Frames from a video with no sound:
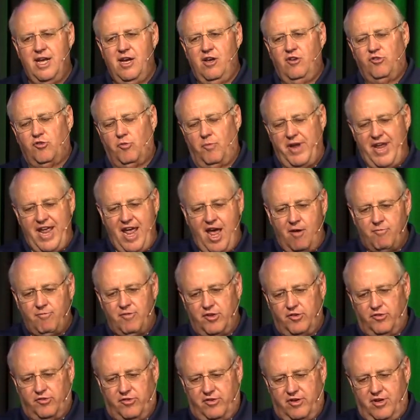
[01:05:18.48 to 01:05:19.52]
So we have
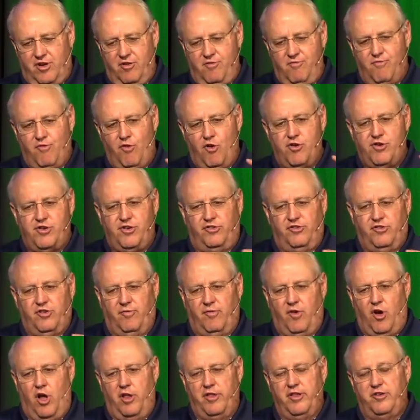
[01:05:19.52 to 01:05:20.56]
this convergence of
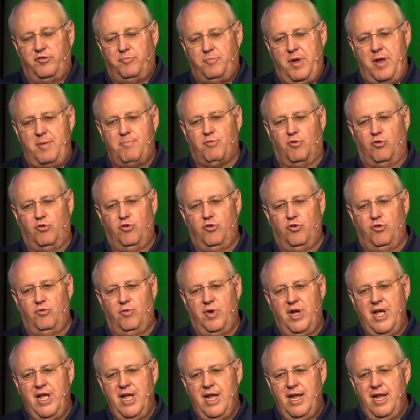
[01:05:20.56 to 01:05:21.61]
all these people who
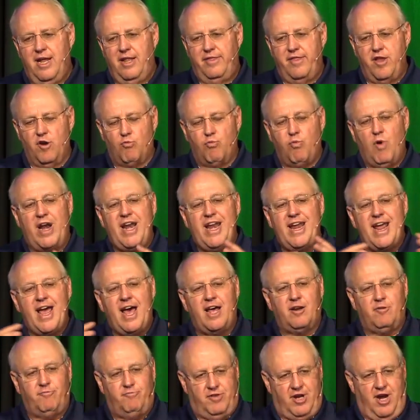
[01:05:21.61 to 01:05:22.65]
They're running
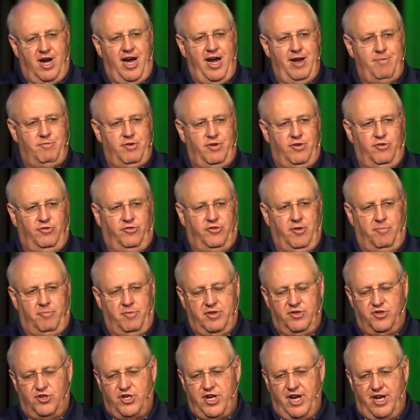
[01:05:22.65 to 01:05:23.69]
out of time to do
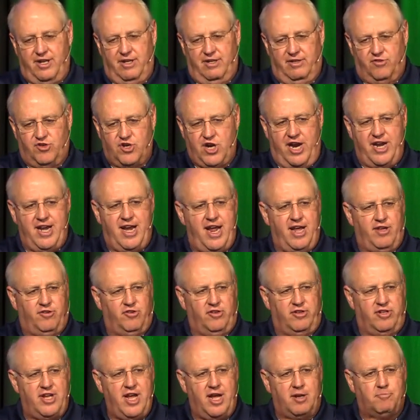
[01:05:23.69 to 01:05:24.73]
something. Ch- China has
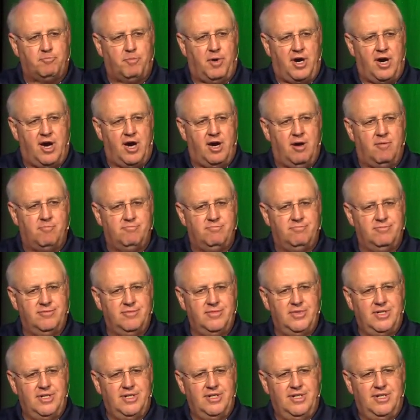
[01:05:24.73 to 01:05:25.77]
a debt bomb.
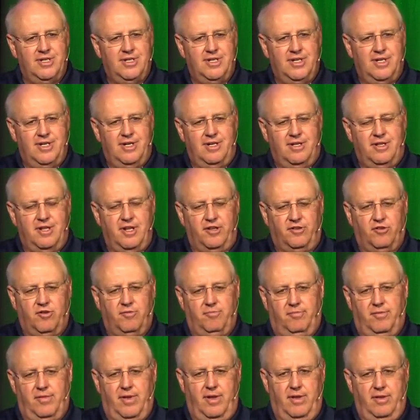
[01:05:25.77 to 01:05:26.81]
It's,
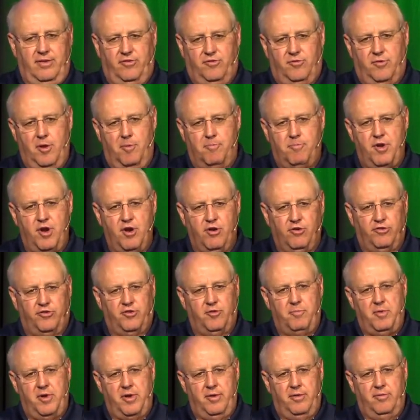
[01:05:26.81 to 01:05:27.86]
it appears to
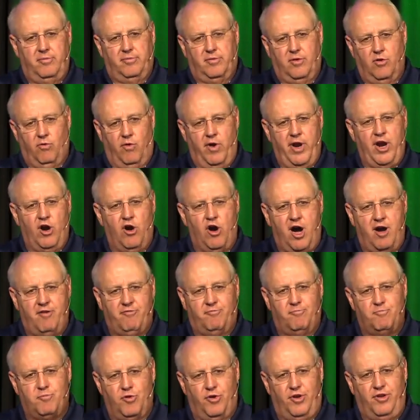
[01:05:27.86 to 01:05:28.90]
be going
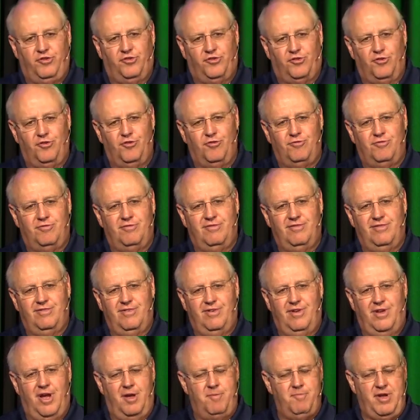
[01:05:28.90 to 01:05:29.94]
off pretty soon.
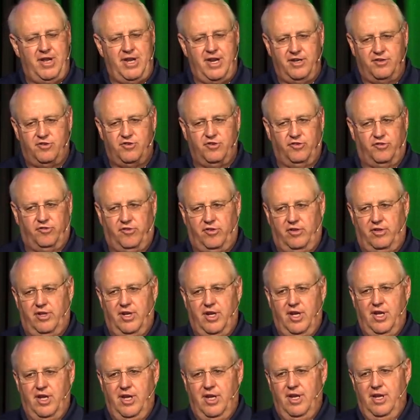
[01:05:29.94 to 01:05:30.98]
I mean, it's just,
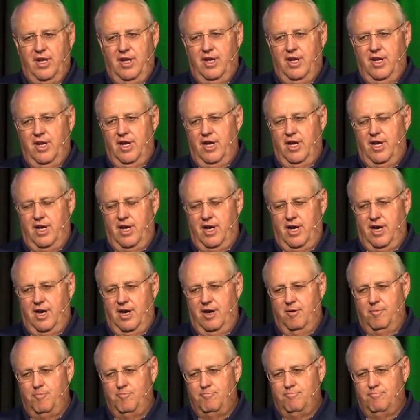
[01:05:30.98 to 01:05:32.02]
um,